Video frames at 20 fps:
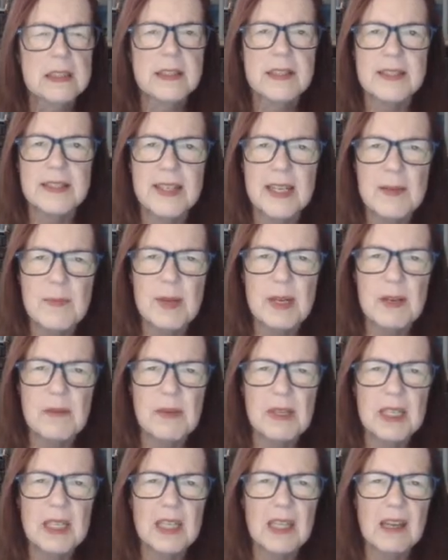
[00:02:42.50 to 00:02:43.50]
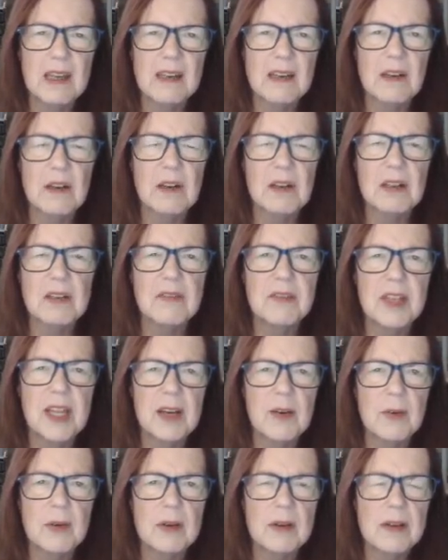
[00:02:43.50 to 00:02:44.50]
does anybody really like
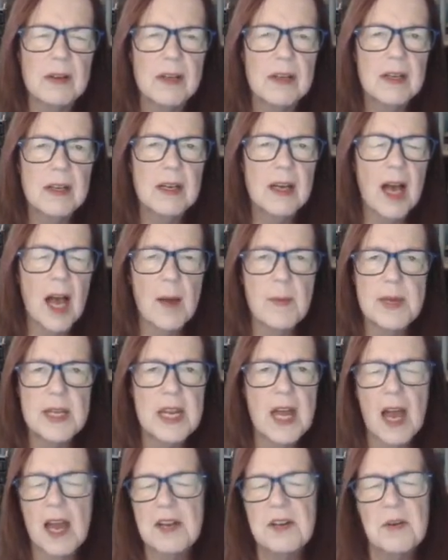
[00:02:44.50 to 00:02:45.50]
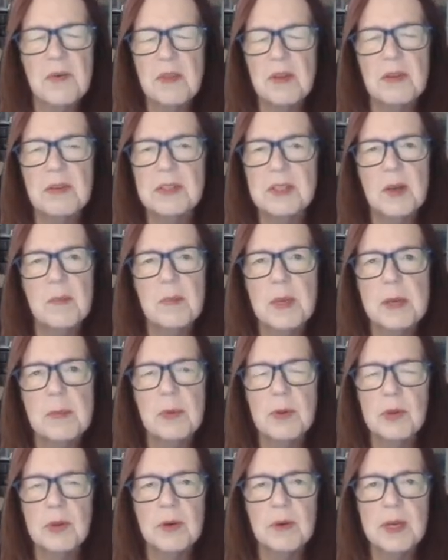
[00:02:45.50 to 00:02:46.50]
cauliflower? I mean, I know there are some
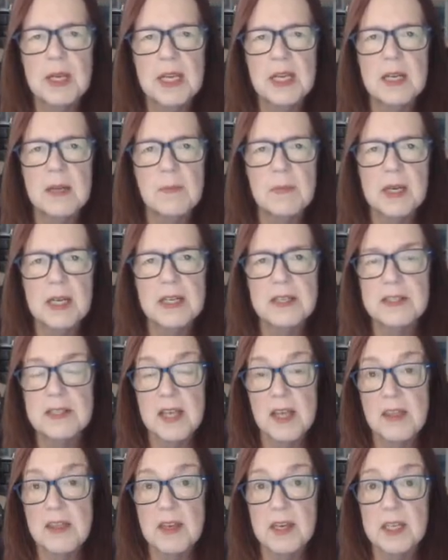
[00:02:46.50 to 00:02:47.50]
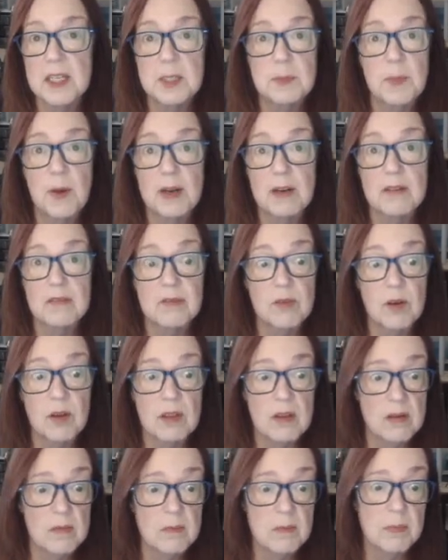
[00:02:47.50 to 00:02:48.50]
people who eat it because they think it's better for
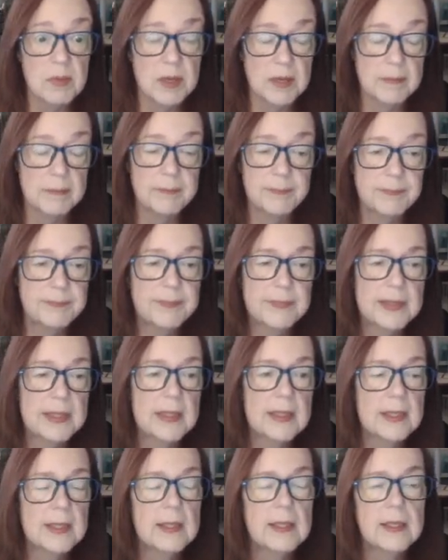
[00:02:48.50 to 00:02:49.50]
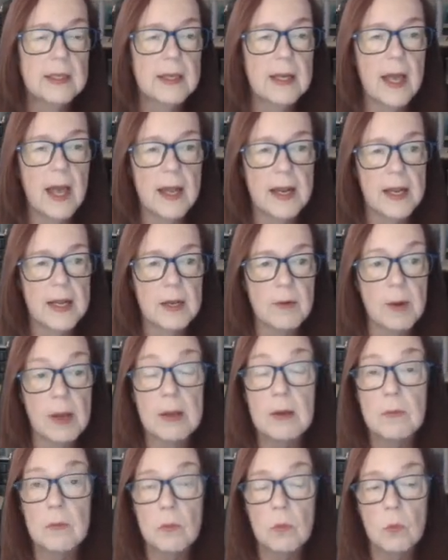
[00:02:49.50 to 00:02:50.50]
them, but at any
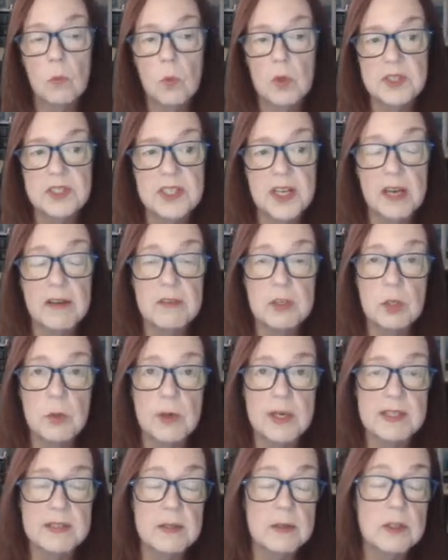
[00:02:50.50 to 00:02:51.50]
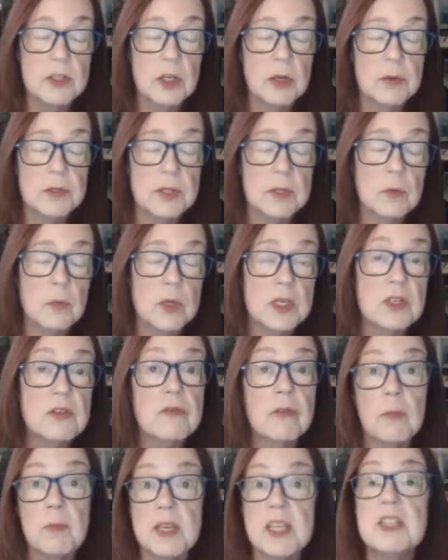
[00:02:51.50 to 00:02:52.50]
rate, once I have choice, chosen, which
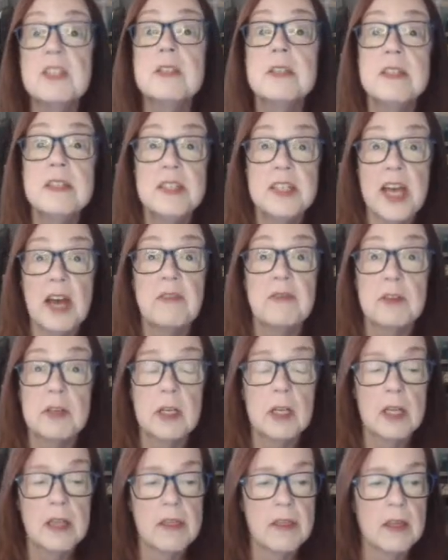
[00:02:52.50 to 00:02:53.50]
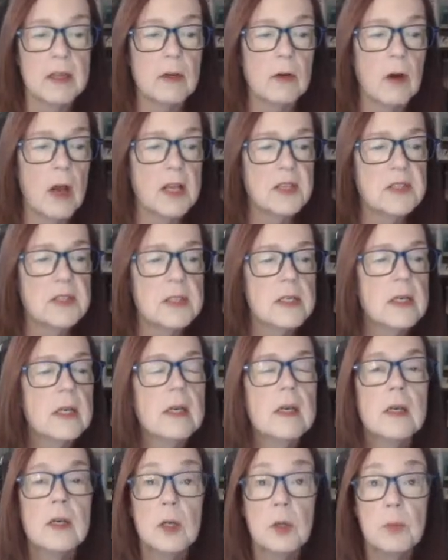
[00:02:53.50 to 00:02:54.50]
for me is definitely thin crust,
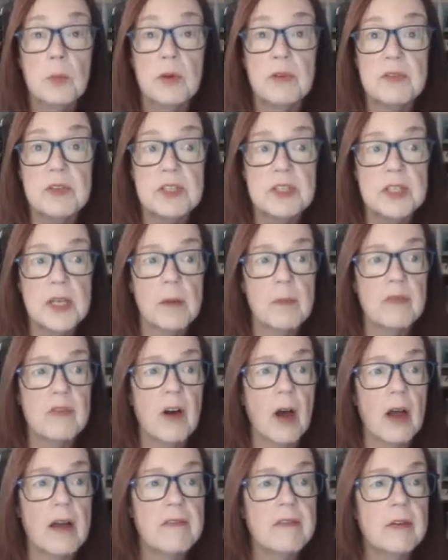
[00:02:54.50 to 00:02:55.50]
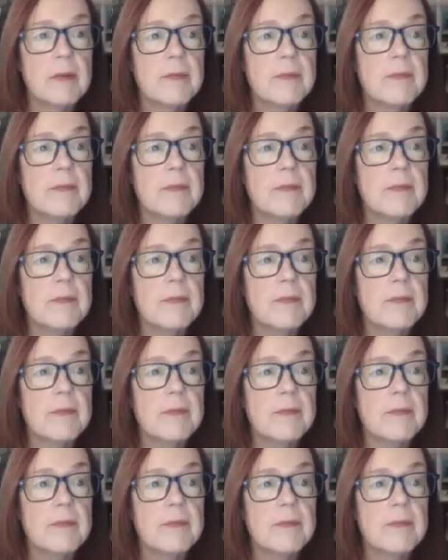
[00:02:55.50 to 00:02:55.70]
move to step five.